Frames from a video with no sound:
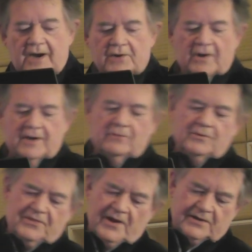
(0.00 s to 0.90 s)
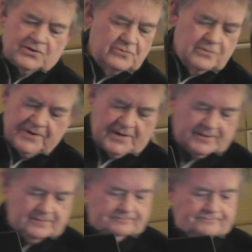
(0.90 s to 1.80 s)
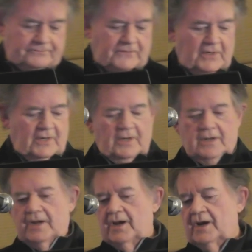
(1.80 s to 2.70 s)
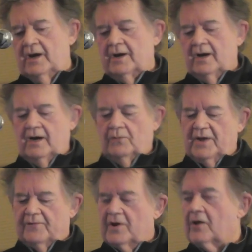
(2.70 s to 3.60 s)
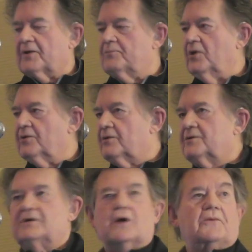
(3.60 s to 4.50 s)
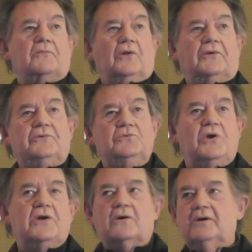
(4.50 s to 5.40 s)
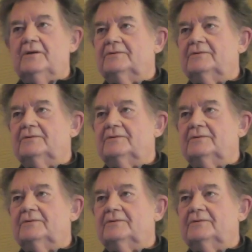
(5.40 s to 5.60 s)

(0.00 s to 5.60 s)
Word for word: anyway, we thank you, Nate. And uh, we have Eric Miller. Eric Miller, are you here?